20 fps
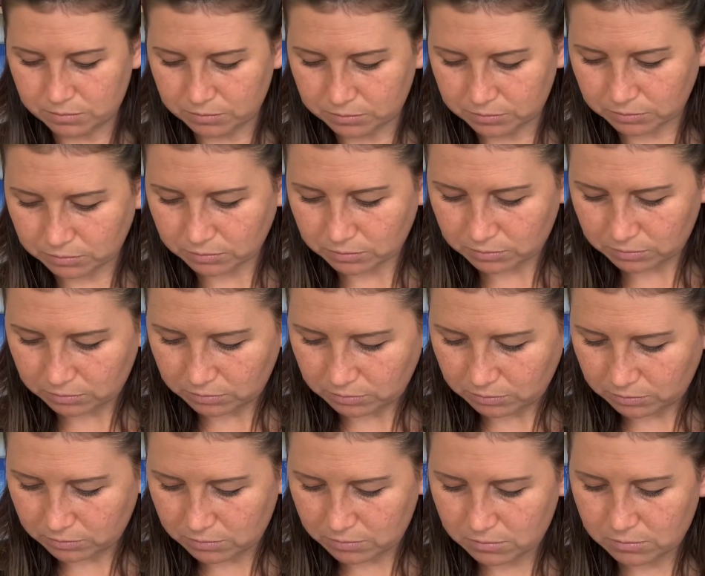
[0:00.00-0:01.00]

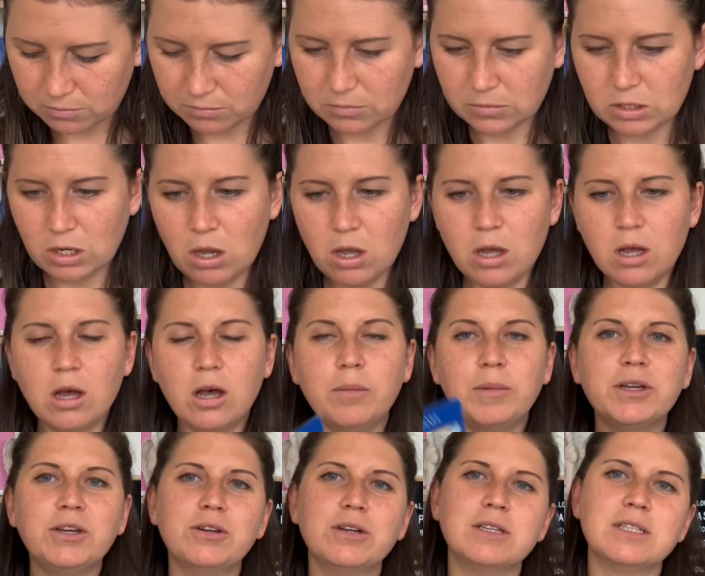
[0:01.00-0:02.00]
Oh my
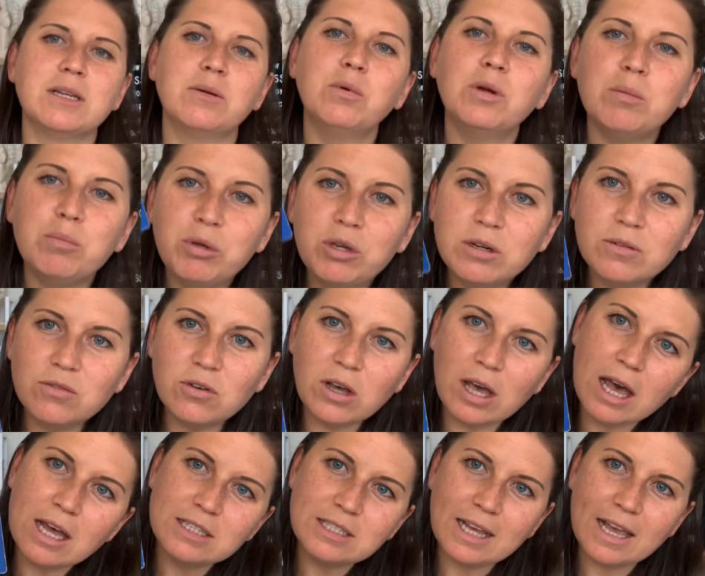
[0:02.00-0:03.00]
goodness, and what a beautiful
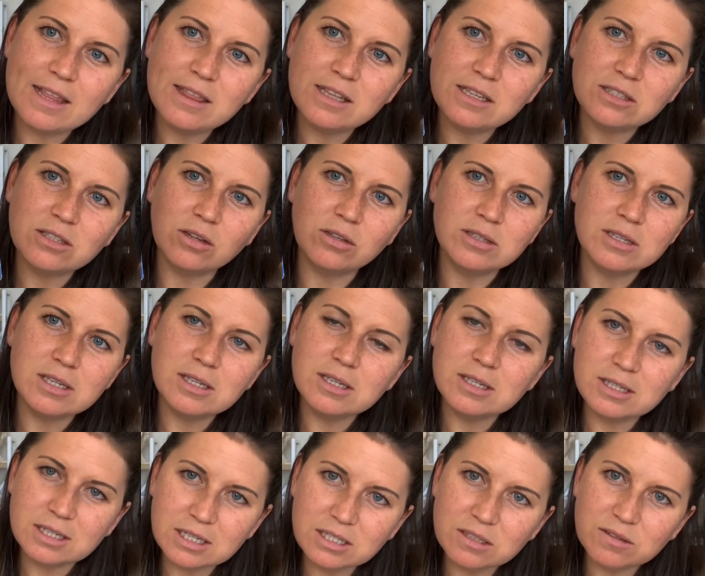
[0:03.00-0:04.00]
card to end this on. So this is
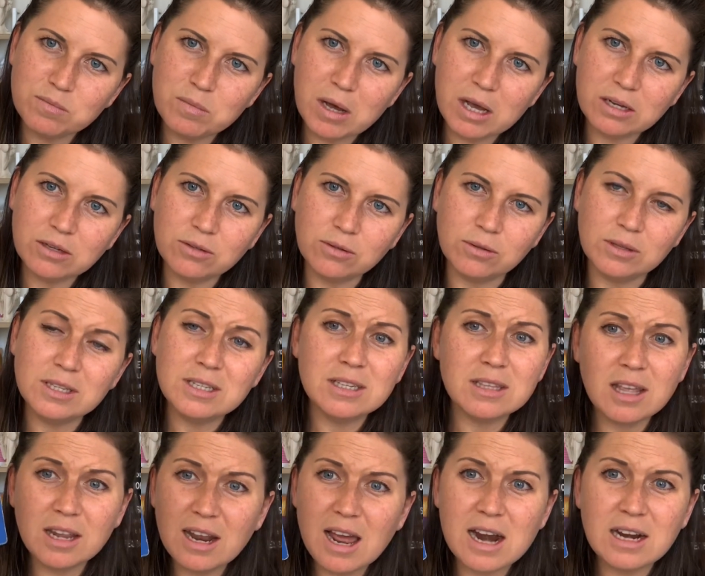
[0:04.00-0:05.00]
6 of Michael. This is the
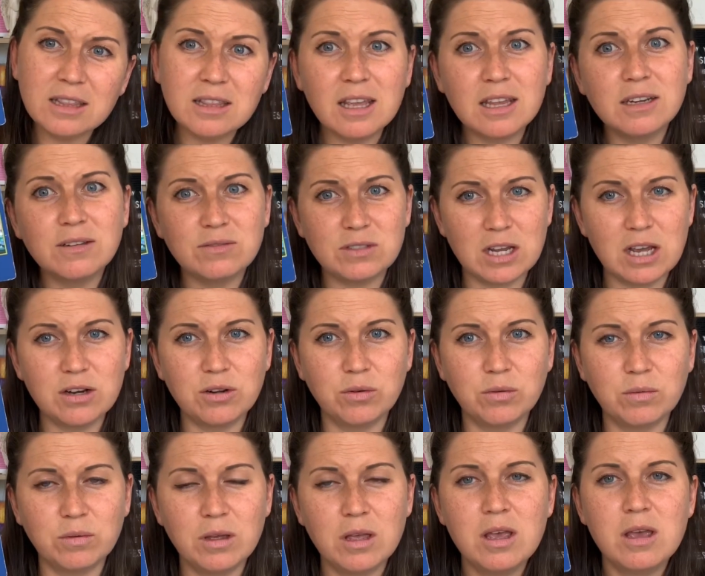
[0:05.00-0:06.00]
light at the end of the tunnel.
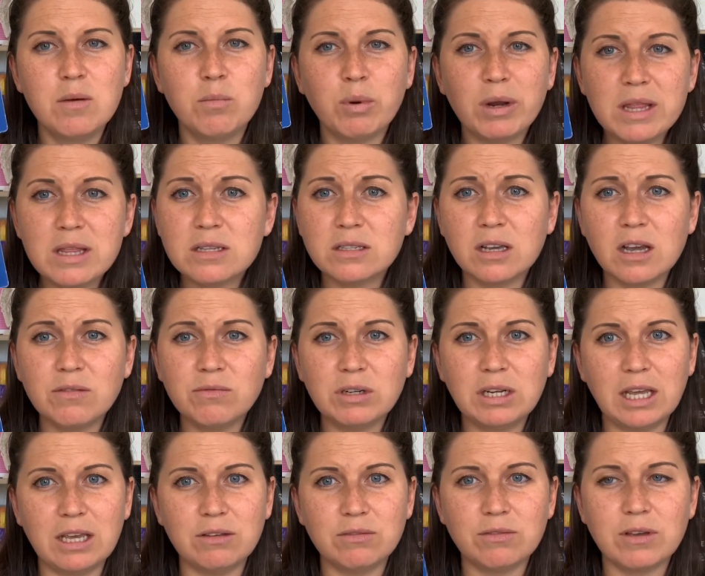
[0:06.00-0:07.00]
Breathe a sigh of
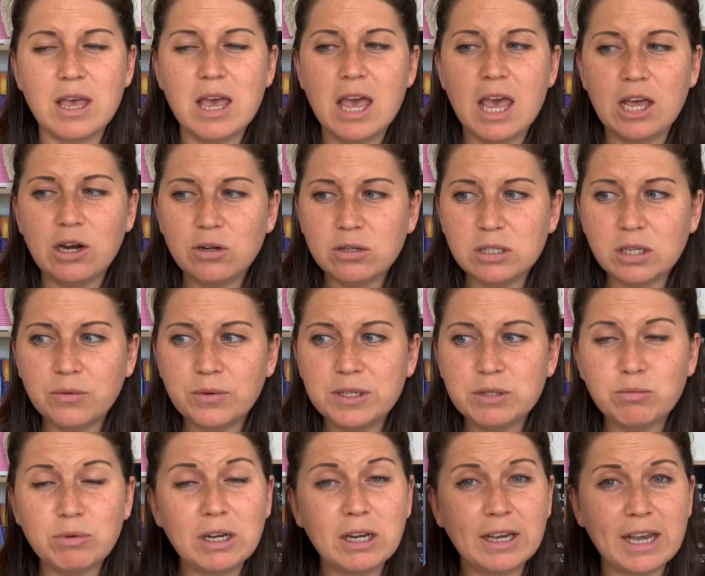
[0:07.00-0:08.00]
relief. It also is
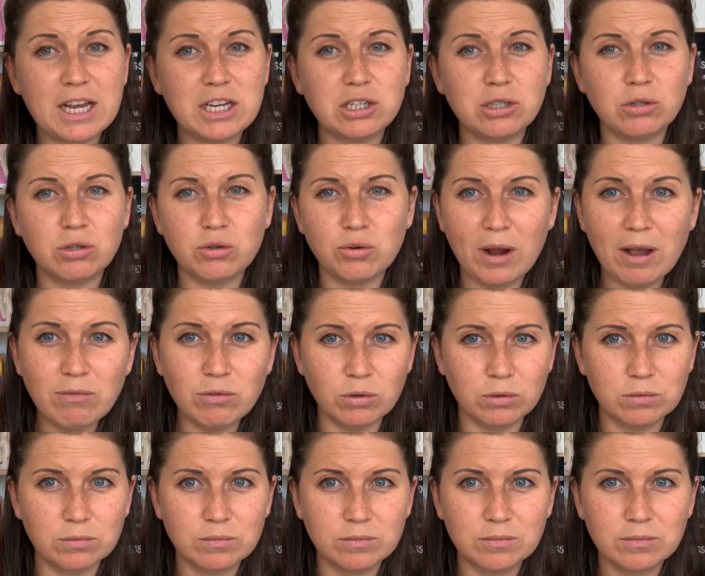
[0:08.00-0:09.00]
relocation or travel.
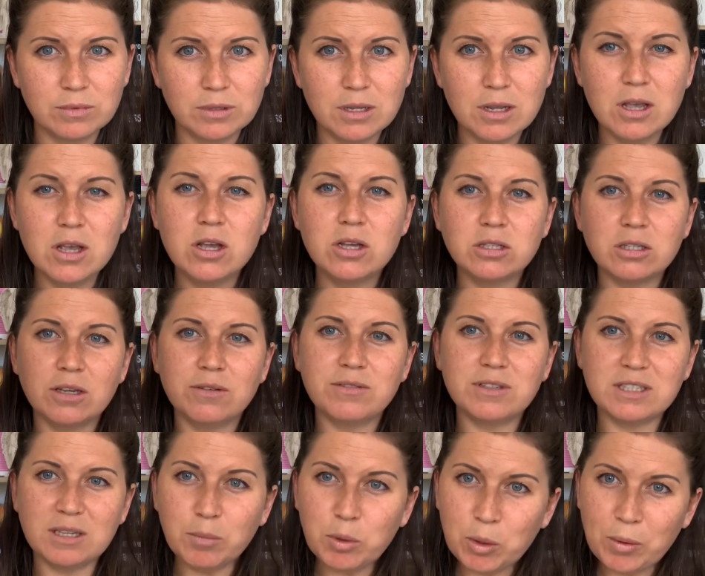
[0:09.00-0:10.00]
So for
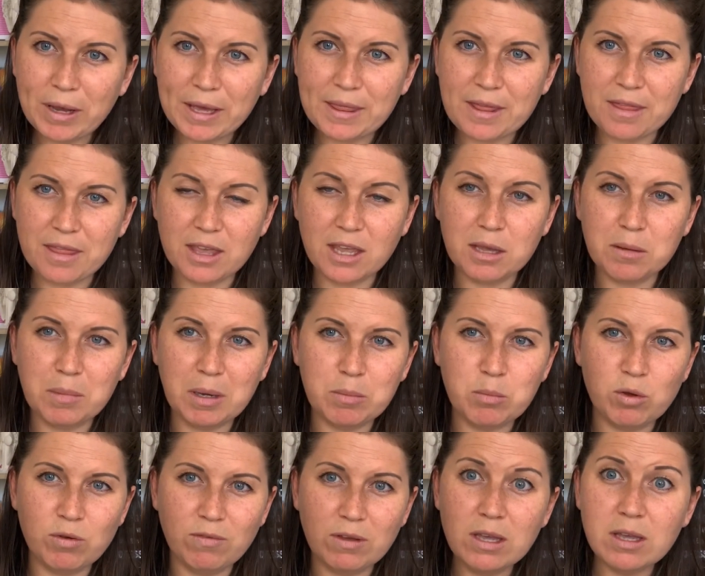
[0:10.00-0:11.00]
some of you out there thinking about
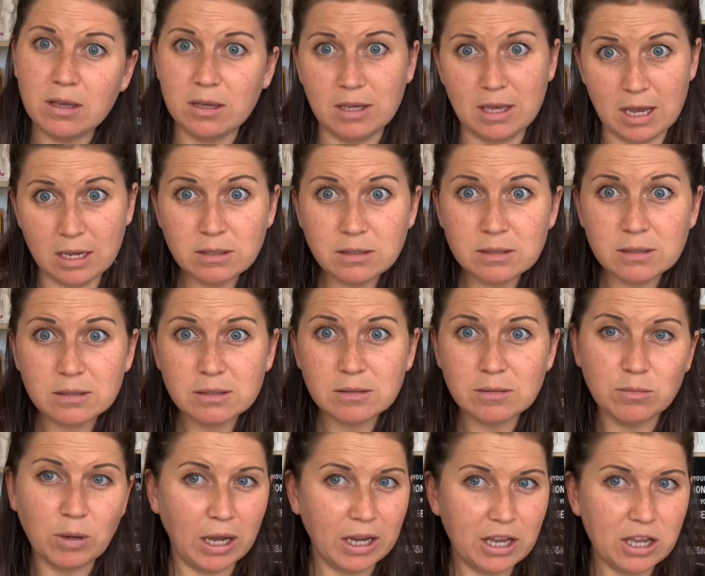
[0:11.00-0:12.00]
moving, yes,
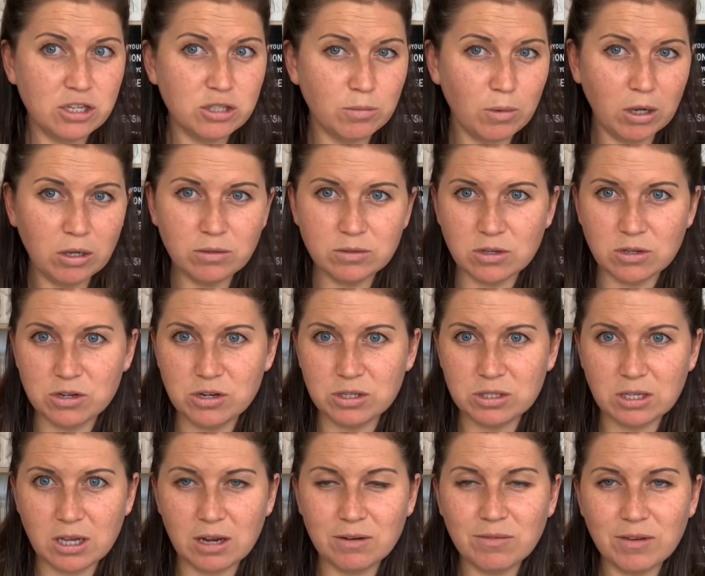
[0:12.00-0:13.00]
Archangel Michael's on your
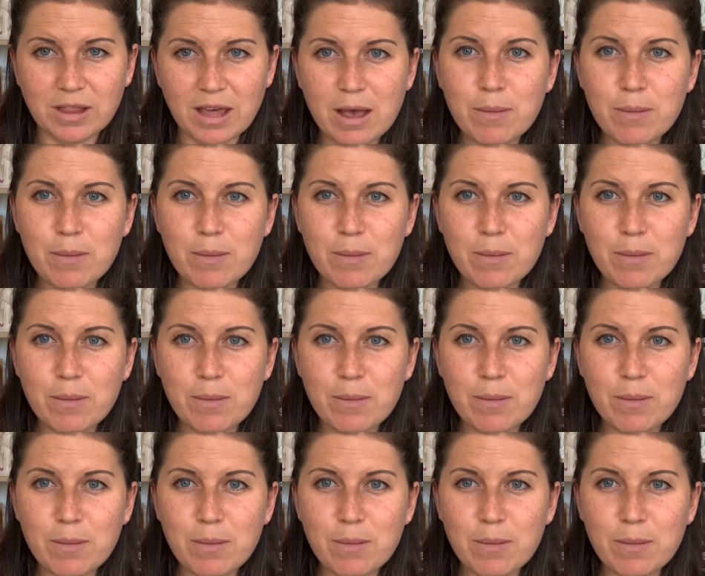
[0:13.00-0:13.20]
side for that.